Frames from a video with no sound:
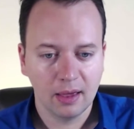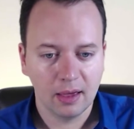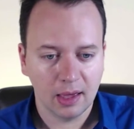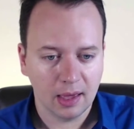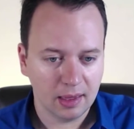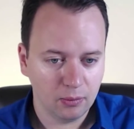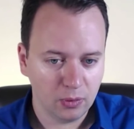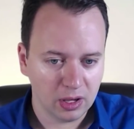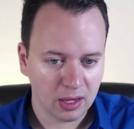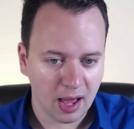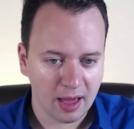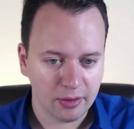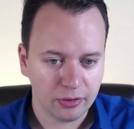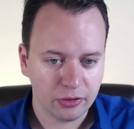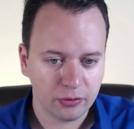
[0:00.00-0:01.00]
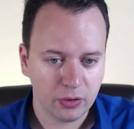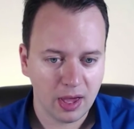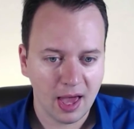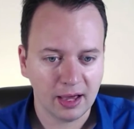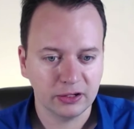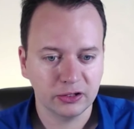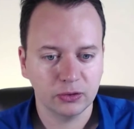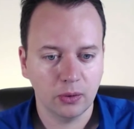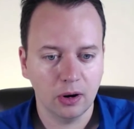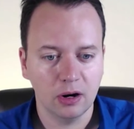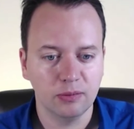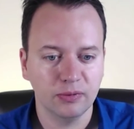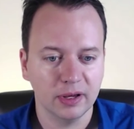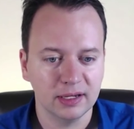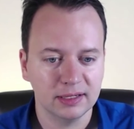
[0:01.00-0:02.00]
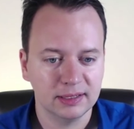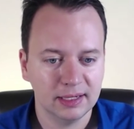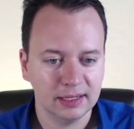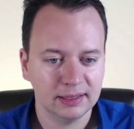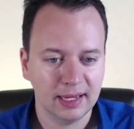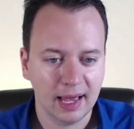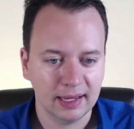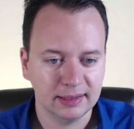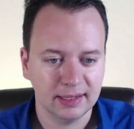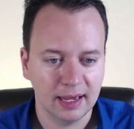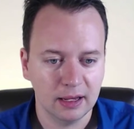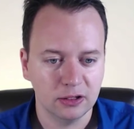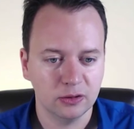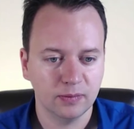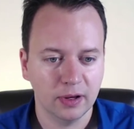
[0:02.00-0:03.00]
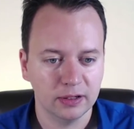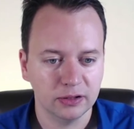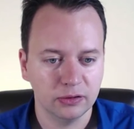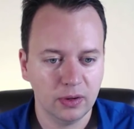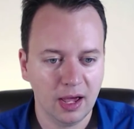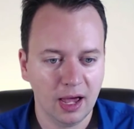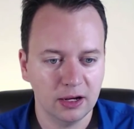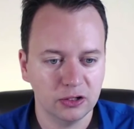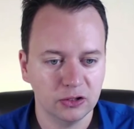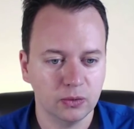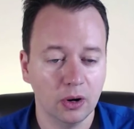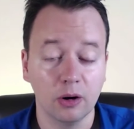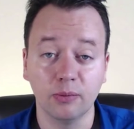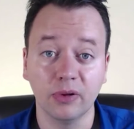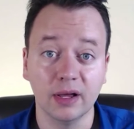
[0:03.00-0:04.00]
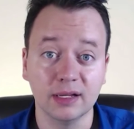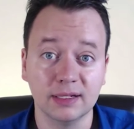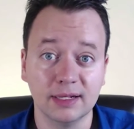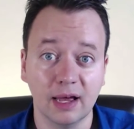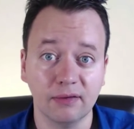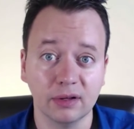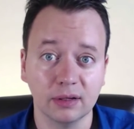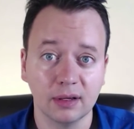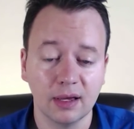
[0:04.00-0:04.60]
And we got 3x squared plus 6xh plus 3h squared plus 7.